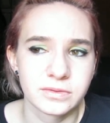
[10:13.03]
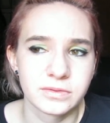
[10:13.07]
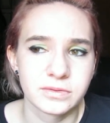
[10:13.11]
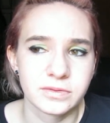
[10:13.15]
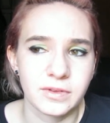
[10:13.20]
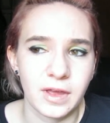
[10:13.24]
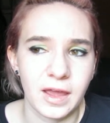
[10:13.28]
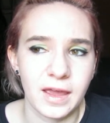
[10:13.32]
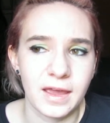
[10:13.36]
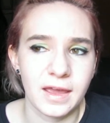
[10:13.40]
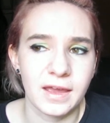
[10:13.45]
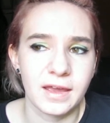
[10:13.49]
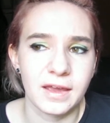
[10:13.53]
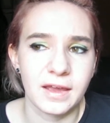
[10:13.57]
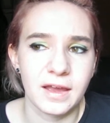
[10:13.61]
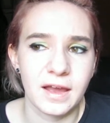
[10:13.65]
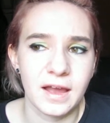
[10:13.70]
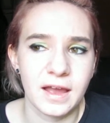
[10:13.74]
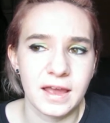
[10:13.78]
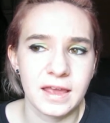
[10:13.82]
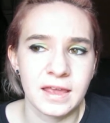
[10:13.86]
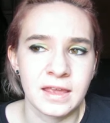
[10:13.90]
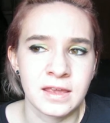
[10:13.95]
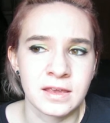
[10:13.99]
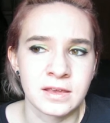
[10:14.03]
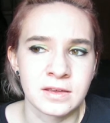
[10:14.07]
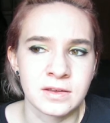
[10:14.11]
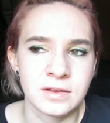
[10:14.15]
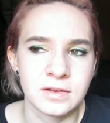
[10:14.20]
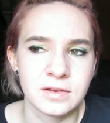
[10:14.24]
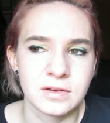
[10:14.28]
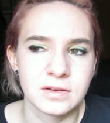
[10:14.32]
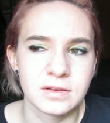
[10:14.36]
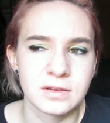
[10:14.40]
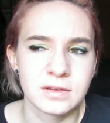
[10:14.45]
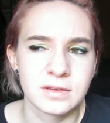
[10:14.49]
that I
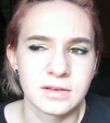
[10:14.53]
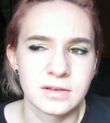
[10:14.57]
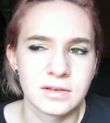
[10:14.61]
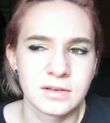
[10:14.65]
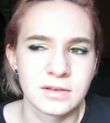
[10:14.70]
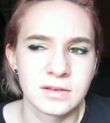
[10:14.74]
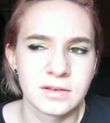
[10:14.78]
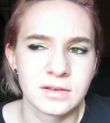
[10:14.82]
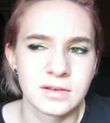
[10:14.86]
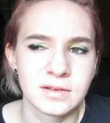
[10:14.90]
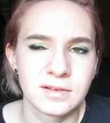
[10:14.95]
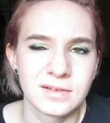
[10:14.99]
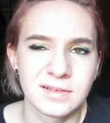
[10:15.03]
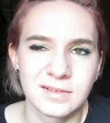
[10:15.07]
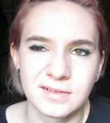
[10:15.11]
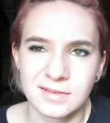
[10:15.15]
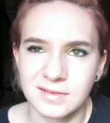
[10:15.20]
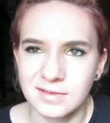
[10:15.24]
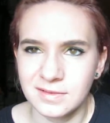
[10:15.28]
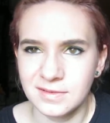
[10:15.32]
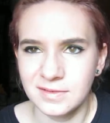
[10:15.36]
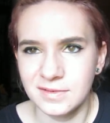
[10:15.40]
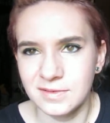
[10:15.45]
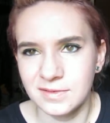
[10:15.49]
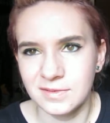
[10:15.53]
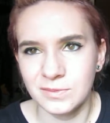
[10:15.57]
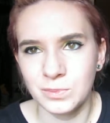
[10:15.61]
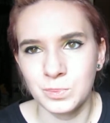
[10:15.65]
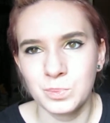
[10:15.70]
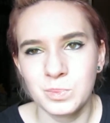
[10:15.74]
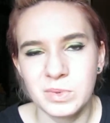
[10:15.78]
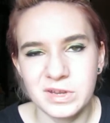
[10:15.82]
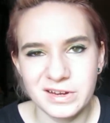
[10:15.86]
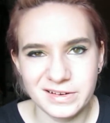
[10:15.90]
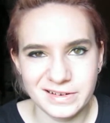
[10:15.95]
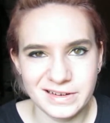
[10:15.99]
can
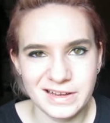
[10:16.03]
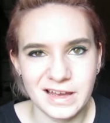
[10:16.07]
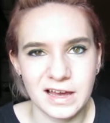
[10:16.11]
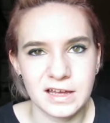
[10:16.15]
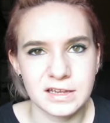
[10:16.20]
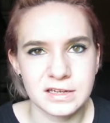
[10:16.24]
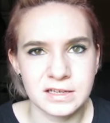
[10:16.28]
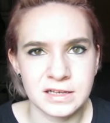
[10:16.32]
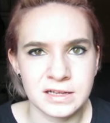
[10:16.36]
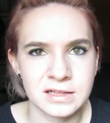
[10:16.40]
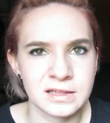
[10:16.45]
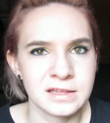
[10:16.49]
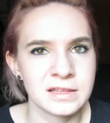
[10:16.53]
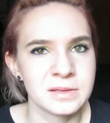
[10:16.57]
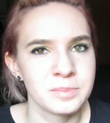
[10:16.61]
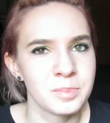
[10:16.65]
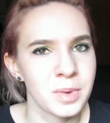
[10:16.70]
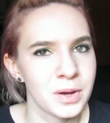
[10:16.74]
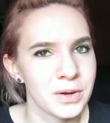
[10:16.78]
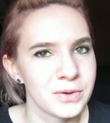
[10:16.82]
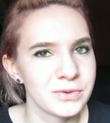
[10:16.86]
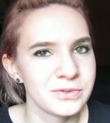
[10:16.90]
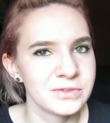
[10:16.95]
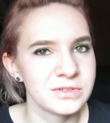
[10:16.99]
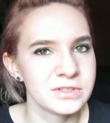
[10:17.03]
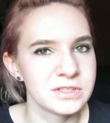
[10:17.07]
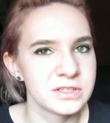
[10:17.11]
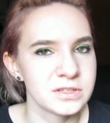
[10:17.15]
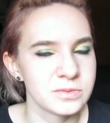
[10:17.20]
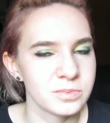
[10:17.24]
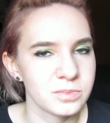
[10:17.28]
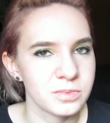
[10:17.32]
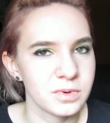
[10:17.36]
periodically post